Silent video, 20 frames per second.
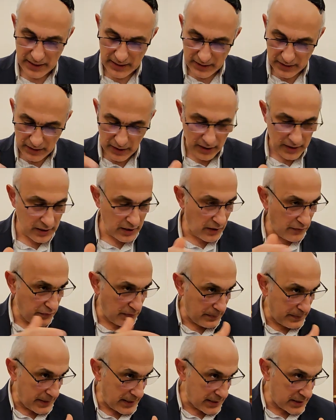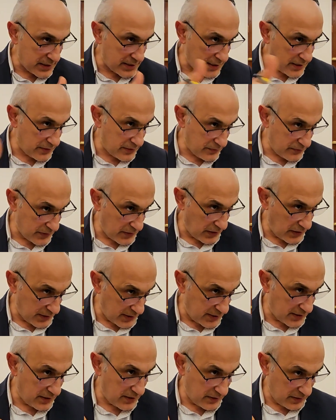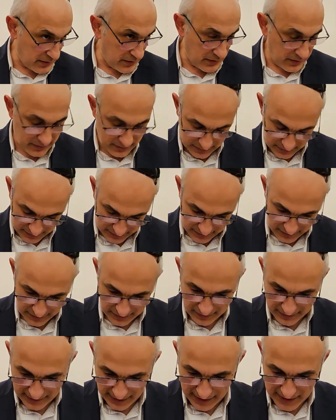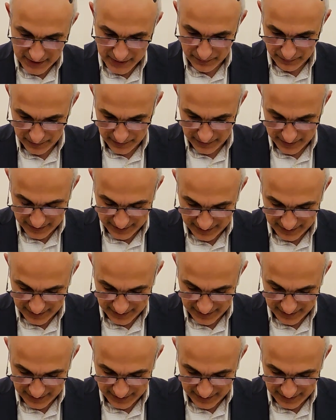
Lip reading: The other half of Menashe we got last week,